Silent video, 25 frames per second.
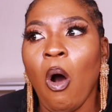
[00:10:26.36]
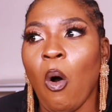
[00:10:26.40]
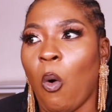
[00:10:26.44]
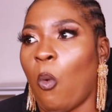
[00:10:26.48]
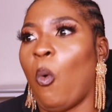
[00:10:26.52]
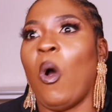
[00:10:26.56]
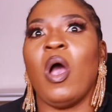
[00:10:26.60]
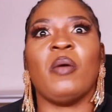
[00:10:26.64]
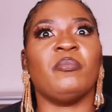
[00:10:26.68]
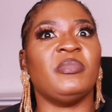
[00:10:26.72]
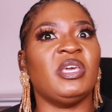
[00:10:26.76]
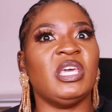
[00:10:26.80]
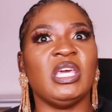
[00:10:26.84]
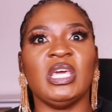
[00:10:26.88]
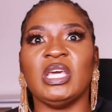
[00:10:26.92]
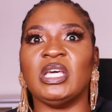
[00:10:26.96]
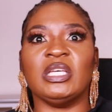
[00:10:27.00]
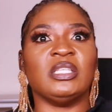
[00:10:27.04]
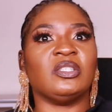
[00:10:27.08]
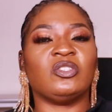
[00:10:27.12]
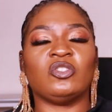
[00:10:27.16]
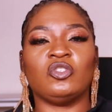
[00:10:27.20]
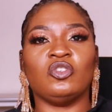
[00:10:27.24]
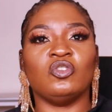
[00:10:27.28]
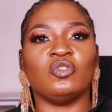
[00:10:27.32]
Owamie
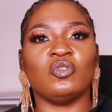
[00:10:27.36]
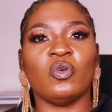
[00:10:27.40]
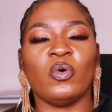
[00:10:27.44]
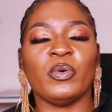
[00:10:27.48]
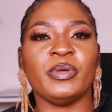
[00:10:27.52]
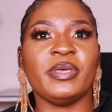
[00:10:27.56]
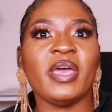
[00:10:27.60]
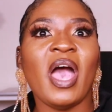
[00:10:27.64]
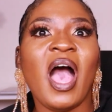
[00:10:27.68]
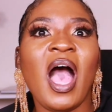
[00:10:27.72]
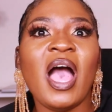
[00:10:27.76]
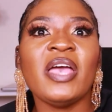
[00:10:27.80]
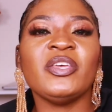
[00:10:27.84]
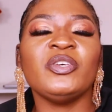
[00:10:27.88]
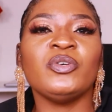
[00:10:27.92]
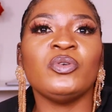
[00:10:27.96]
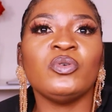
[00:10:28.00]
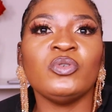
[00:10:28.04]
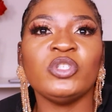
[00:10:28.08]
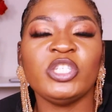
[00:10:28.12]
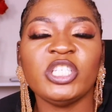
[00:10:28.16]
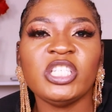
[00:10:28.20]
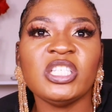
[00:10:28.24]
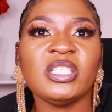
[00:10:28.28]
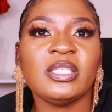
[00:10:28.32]
is, you know, yeah, you
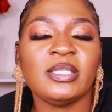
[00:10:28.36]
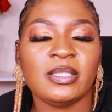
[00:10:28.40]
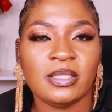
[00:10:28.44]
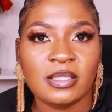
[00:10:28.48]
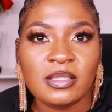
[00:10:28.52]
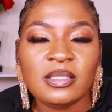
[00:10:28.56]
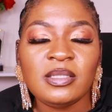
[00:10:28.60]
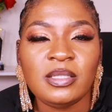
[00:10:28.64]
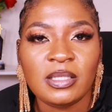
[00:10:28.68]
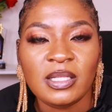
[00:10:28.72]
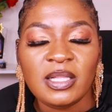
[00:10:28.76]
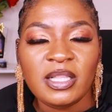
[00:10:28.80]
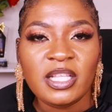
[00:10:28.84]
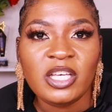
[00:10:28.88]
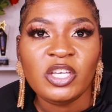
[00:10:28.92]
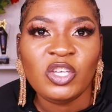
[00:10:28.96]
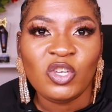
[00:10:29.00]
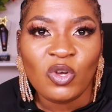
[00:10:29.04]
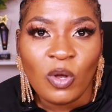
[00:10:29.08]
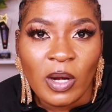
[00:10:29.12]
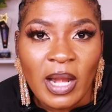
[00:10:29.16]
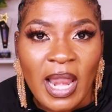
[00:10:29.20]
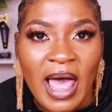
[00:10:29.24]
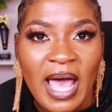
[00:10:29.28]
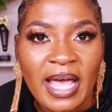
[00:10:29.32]
know, she's stealing
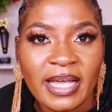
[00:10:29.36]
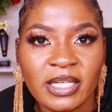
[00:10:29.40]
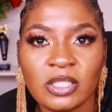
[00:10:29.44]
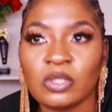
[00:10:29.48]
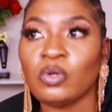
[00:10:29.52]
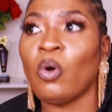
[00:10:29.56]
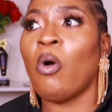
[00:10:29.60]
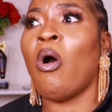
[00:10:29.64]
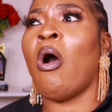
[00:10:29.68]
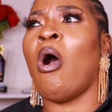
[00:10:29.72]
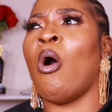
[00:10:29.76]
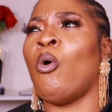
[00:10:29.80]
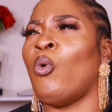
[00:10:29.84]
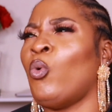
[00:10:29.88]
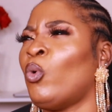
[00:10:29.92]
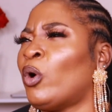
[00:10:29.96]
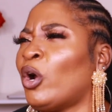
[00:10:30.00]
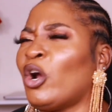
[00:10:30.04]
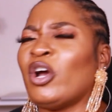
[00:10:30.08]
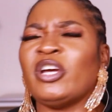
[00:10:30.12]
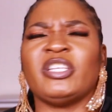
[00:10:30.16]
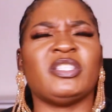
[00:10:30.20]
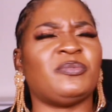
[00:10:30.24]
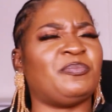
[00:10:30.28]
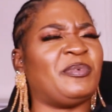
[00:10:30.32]
your light. Oh,
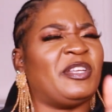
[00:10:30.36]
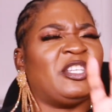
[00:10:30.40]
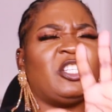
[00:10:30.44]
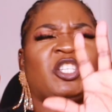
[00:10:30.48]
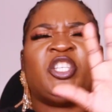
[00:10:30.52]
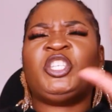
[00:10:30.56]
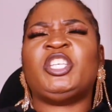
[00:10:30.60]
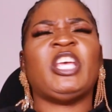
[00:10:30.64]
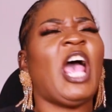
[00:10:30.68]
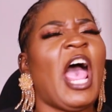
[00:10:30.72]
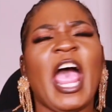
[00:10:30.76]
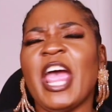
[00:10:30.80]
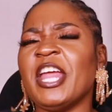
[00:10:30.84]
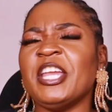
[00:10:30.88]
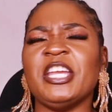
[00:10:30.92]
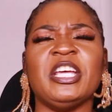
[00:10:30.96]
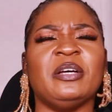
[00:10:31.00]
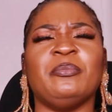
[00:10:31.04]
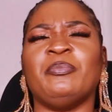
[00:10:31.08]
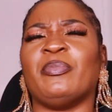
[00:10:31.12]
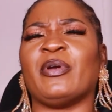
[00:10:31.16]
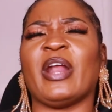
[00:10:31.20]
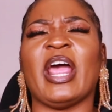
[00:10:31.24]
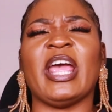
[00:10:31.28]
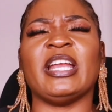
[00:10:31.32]
girl has been
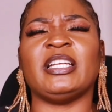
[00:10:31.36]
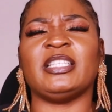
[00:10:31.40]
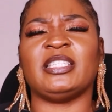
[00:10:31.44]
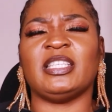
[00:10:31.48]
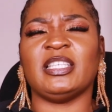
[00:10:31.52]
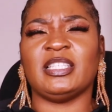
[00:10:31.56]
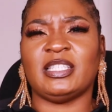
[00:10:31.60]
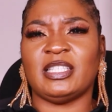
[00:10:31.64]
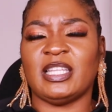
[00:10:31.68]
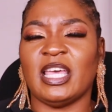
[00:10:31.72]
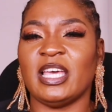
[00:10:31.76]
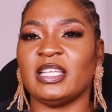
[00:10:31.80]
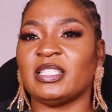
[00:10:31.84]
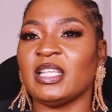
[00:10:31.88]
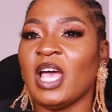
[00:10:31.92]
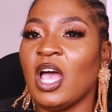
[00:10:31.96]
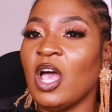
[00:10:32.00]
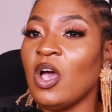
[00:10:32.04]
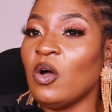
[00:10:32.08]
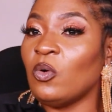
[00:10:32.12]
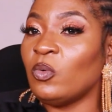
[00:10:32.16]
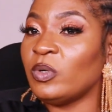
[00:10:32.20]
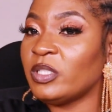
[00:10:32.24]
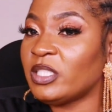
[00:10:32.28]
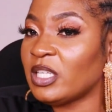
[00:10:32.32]
shining bright these days.
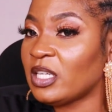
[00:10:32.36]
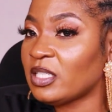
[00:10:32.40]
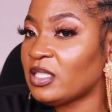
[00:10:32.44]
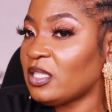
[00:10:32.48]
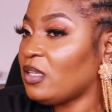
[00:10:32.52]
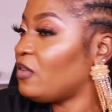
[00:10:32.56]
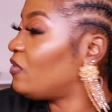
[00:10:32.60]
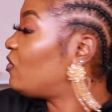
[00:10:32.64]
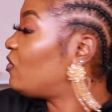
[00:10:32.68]
We just